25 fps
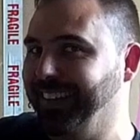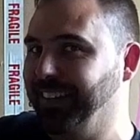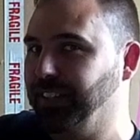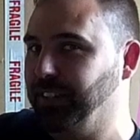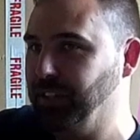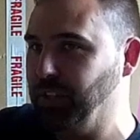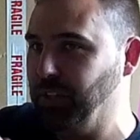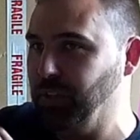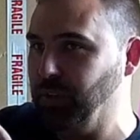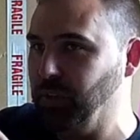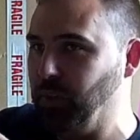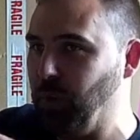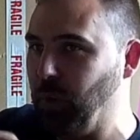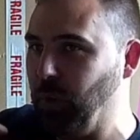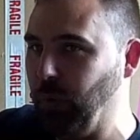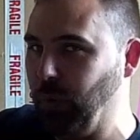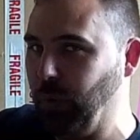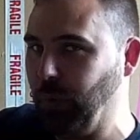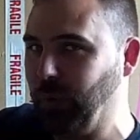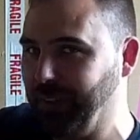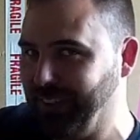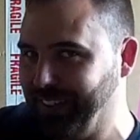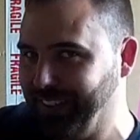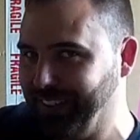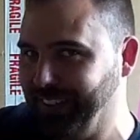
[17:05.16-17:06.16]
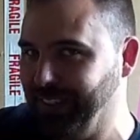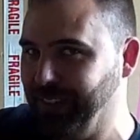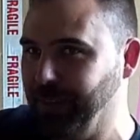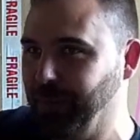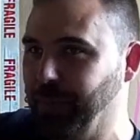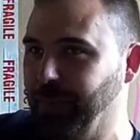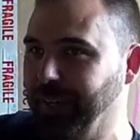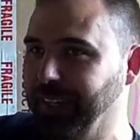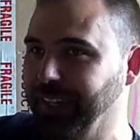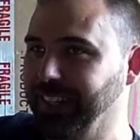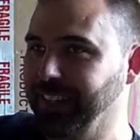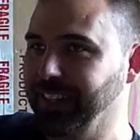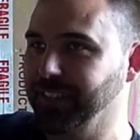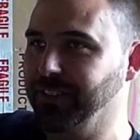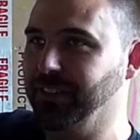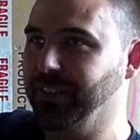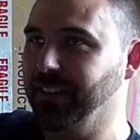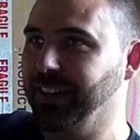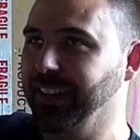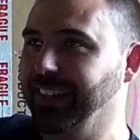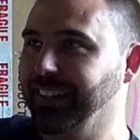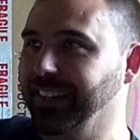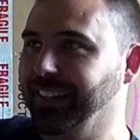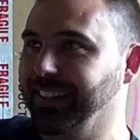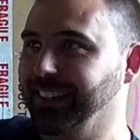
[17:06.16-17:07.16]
to talk, not when you're trying